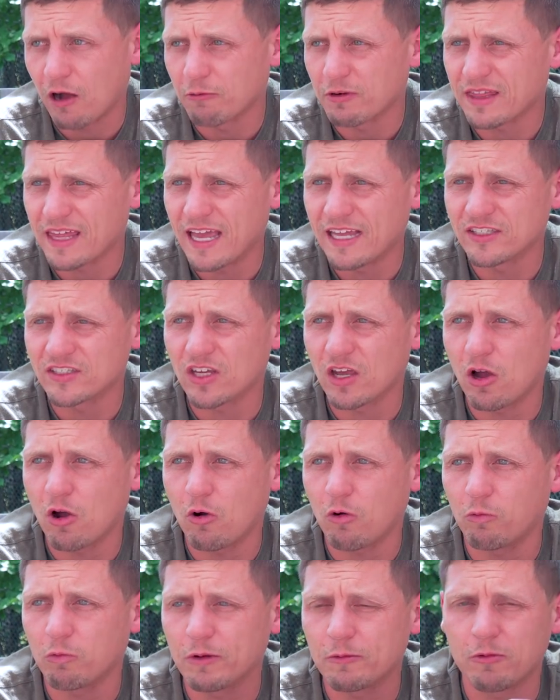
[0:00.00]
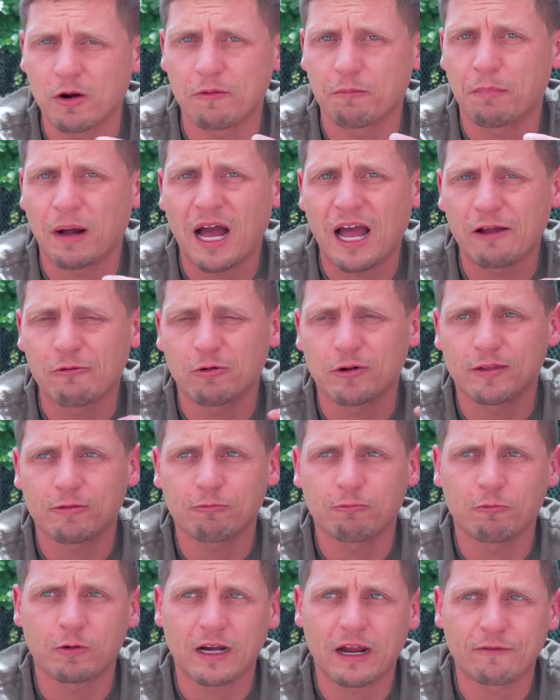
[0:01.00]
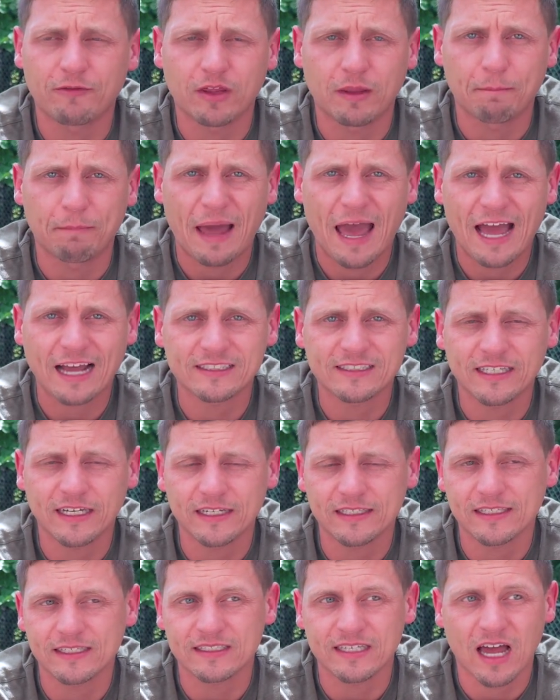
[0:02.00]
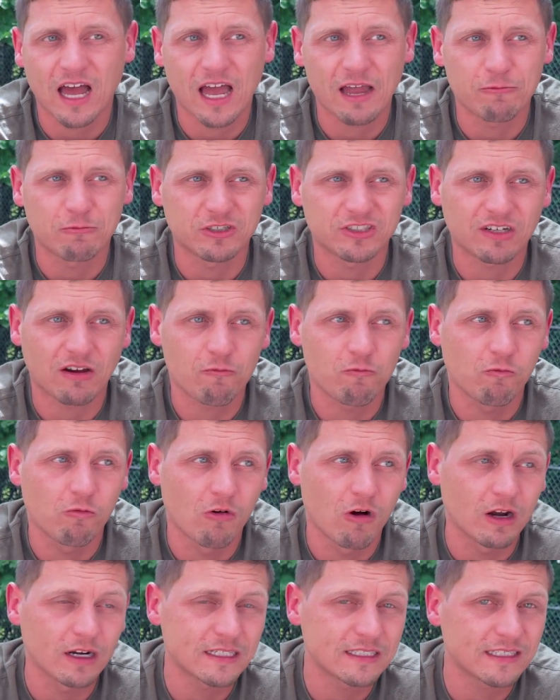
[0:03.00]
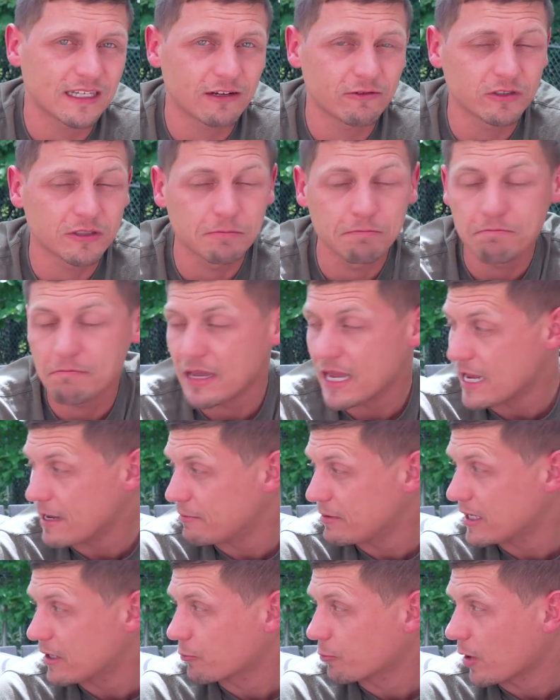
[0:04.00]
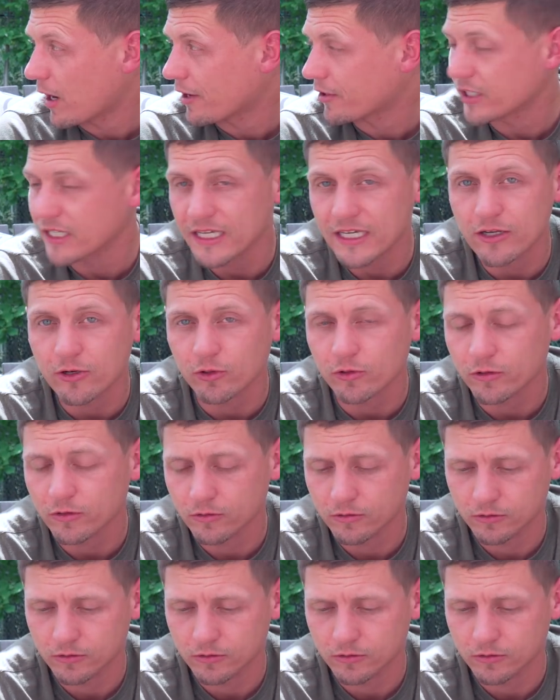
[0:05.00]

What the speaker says: With Enzo, we went by with whatever the bag said at the time, which I want to say was maybe around a year.